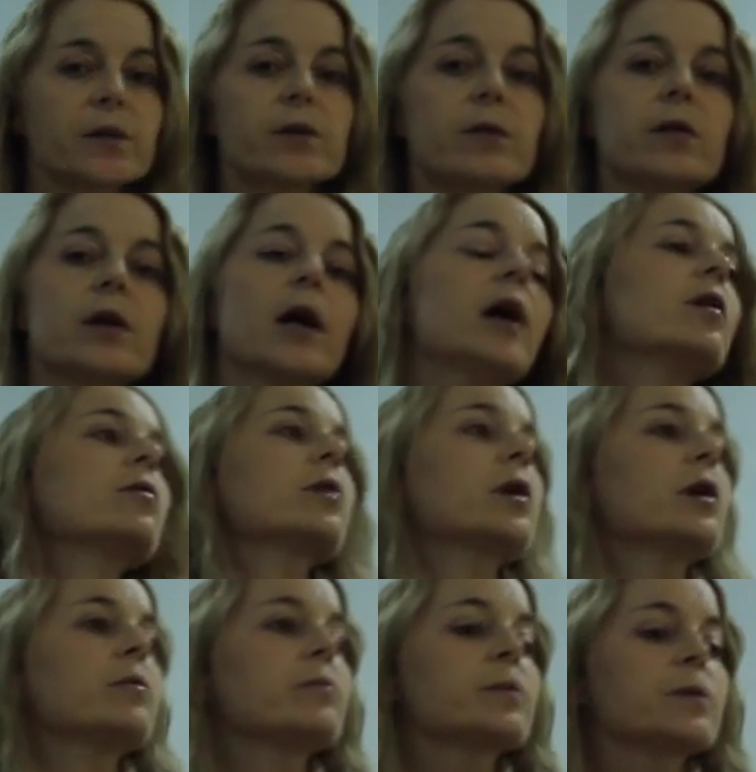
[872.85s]
so the
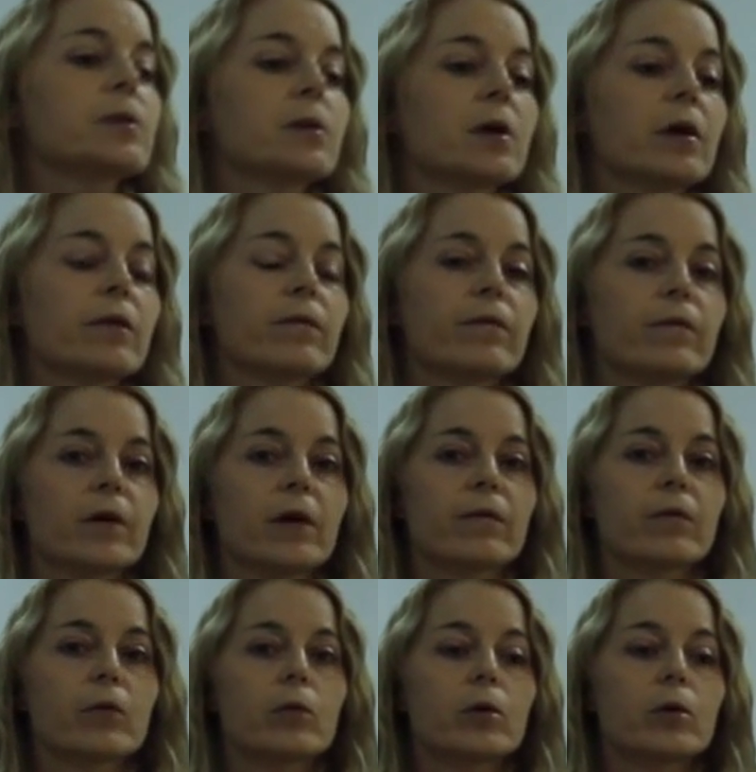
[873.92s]
outcomes of the